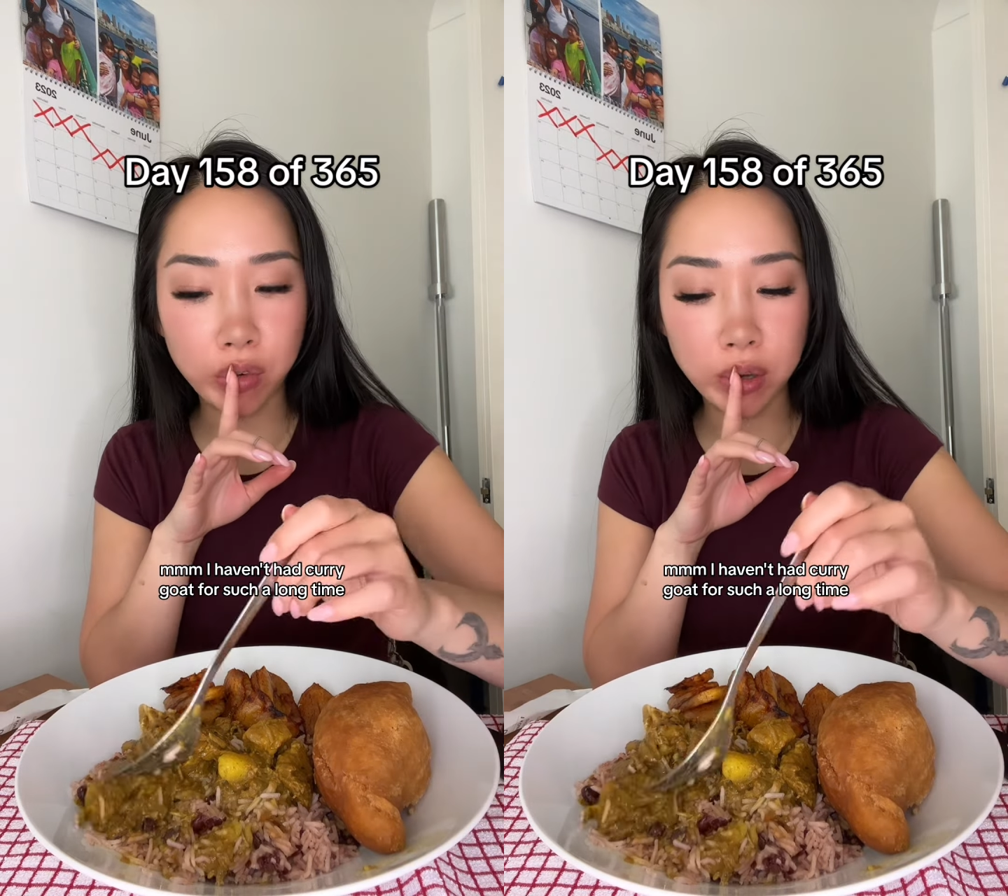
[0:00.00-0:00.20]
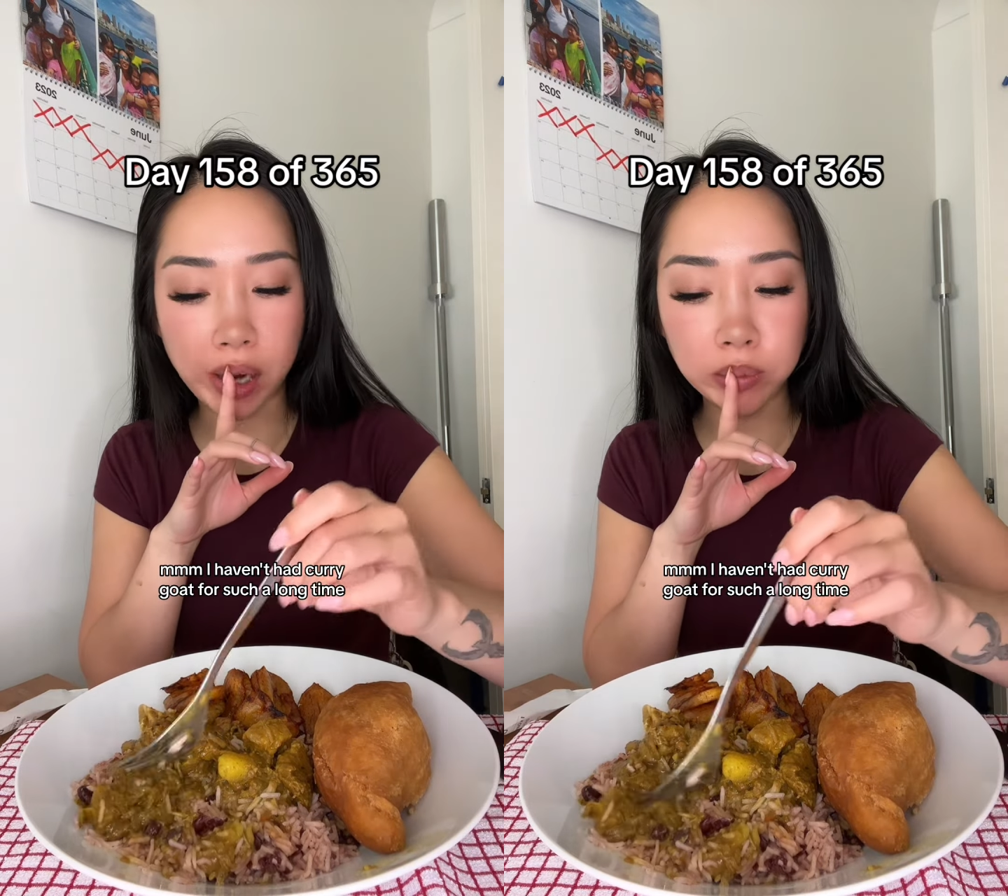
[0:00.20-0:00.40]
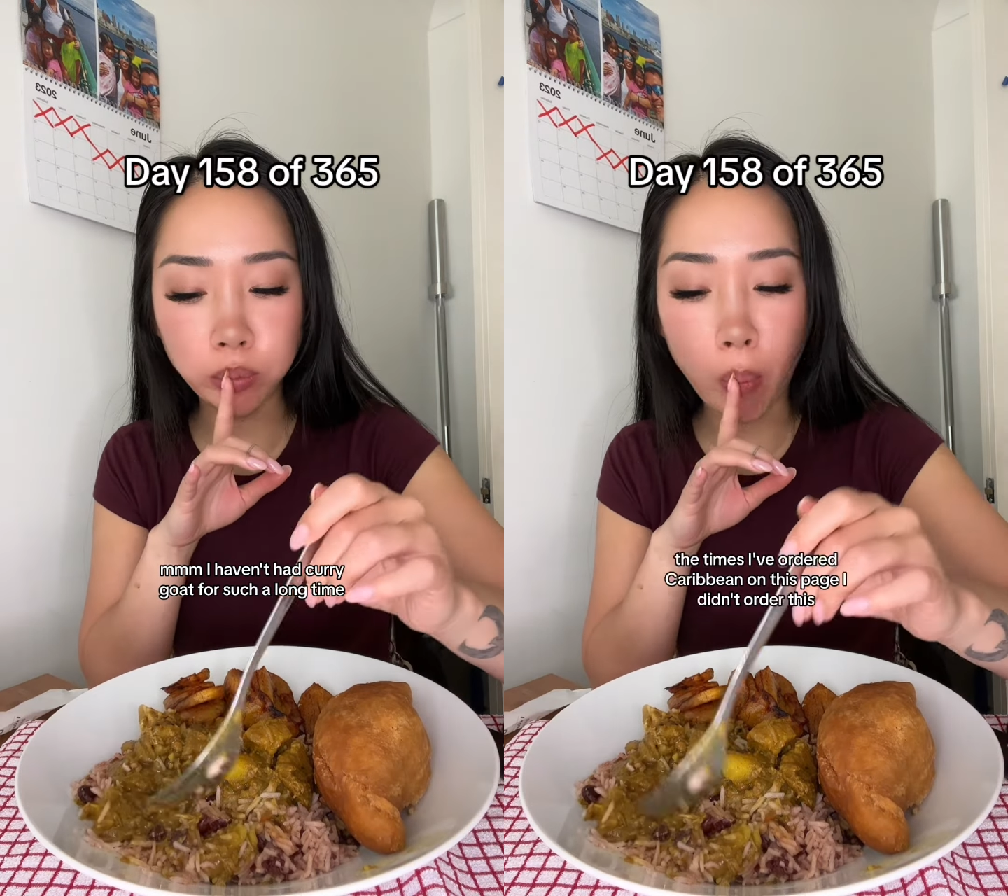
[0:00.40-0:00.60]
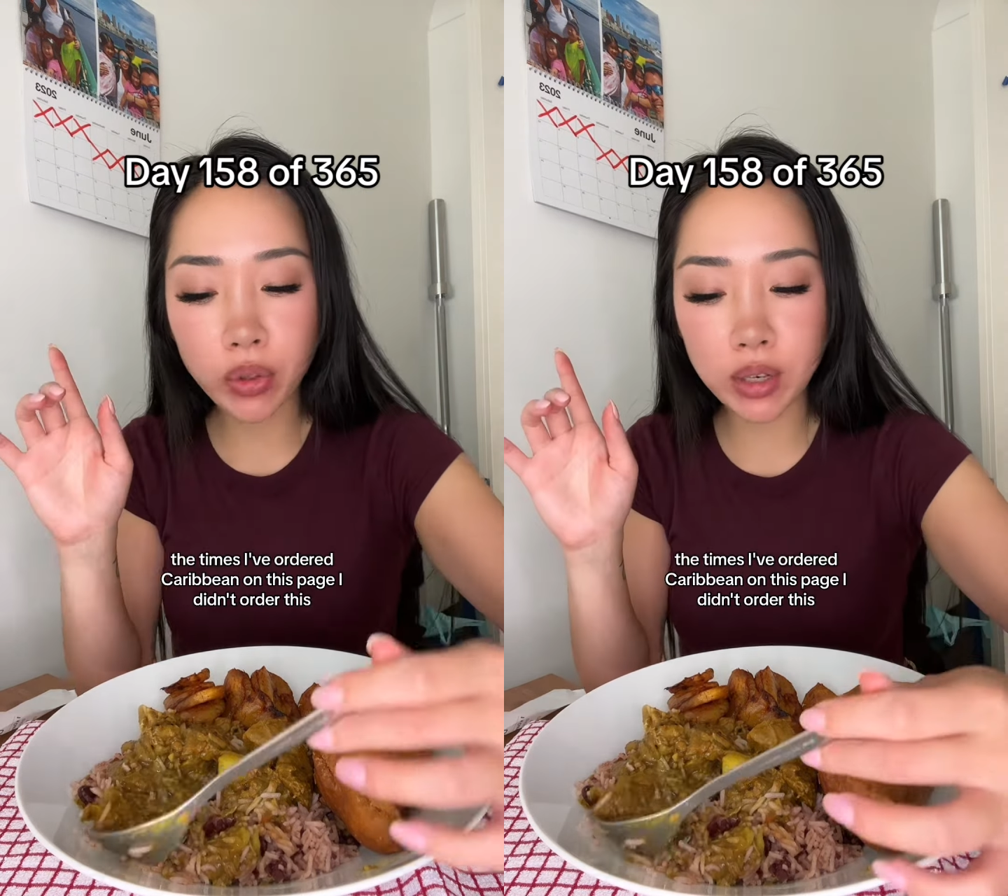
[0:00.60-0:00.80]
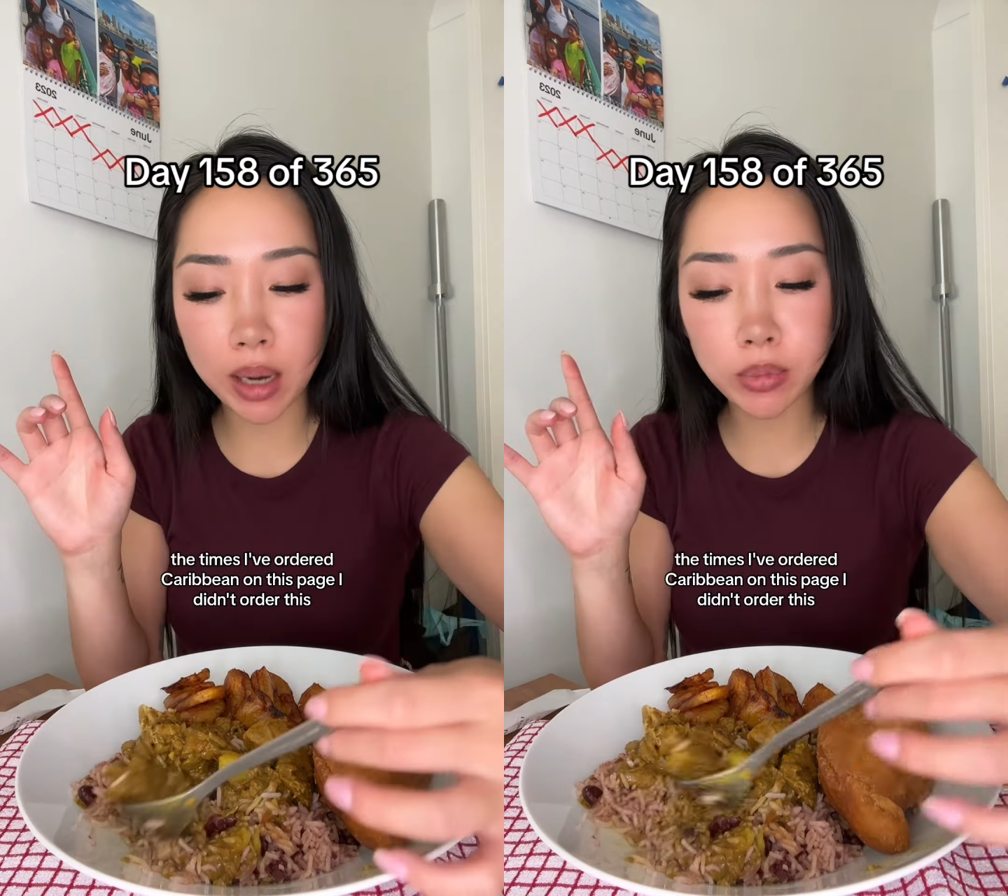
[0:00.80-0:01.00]
long time.
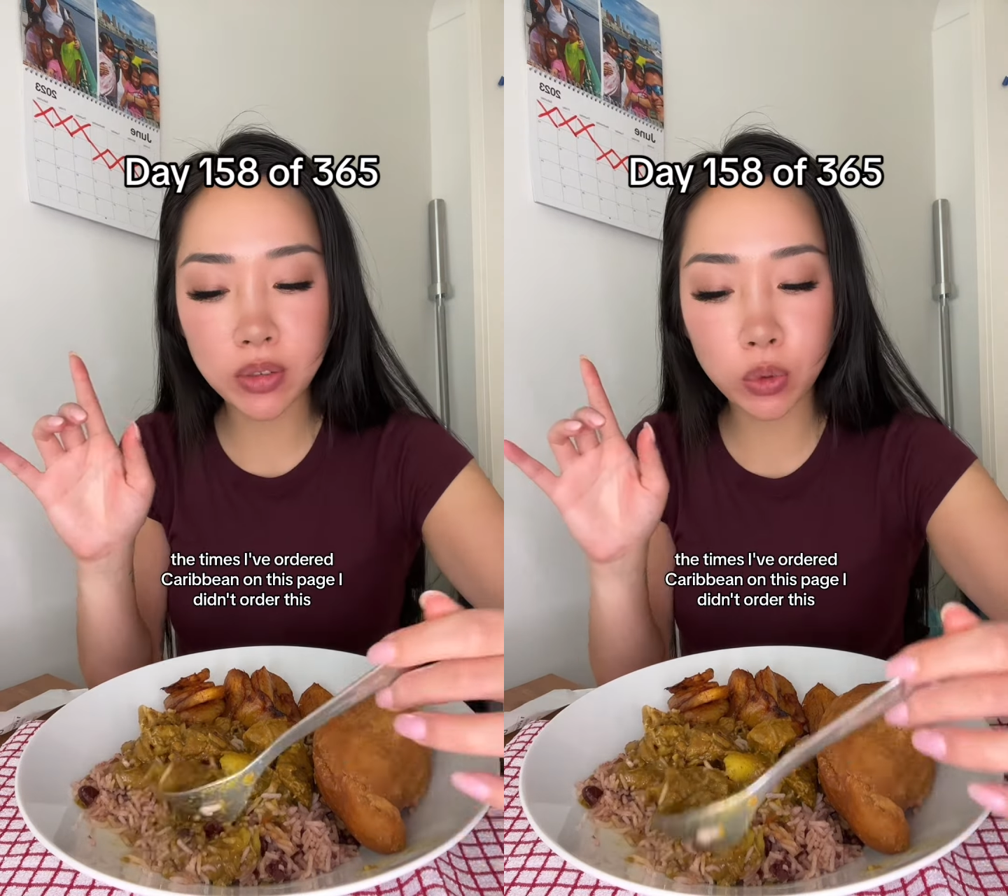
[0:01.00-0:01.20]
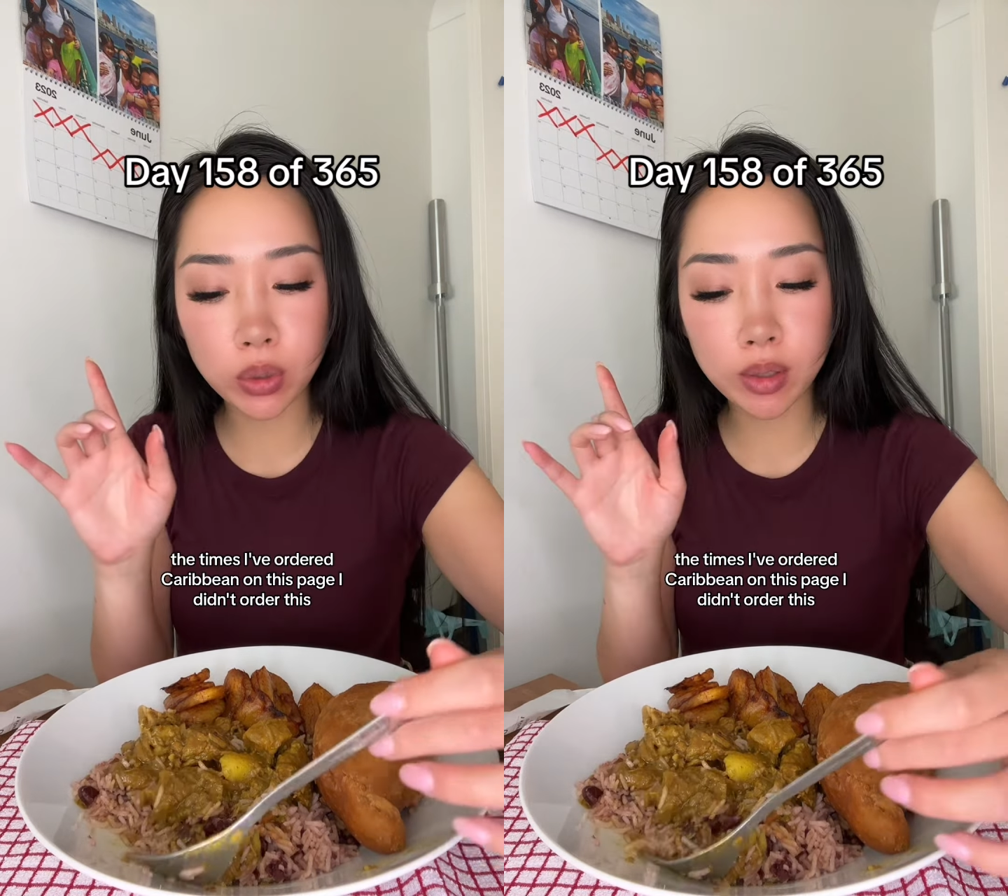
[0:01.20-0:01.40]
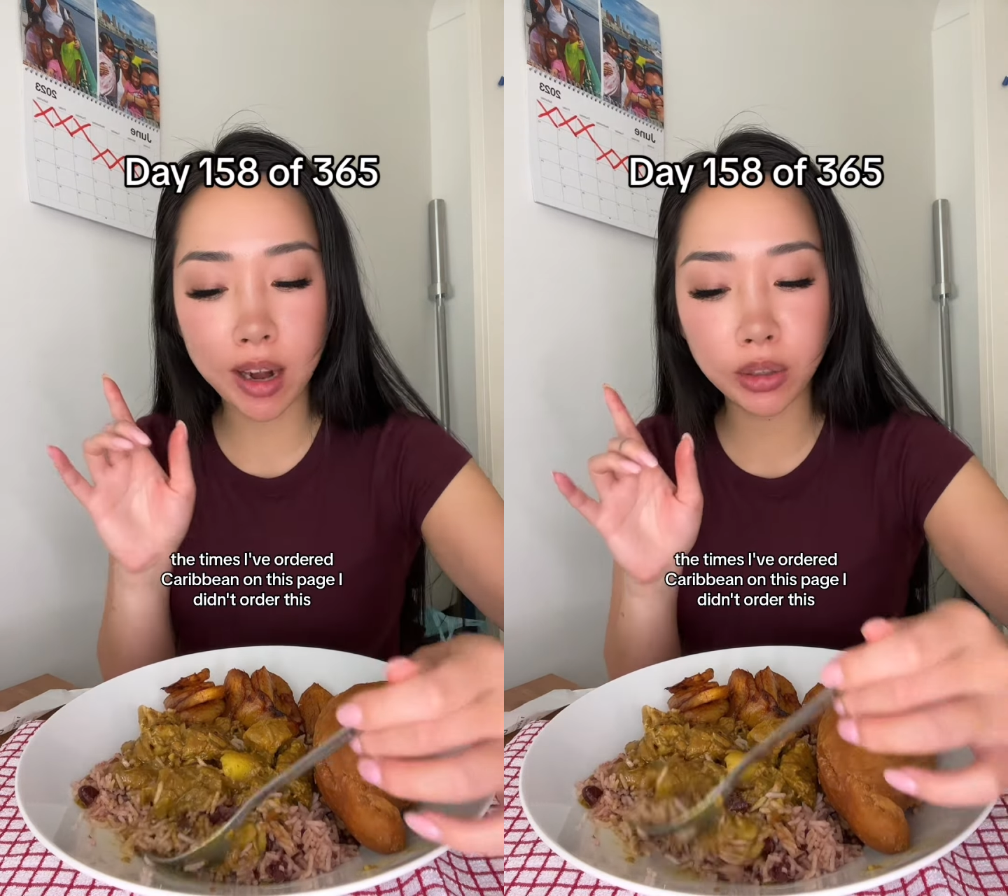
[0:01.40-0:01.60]
The times I've ordered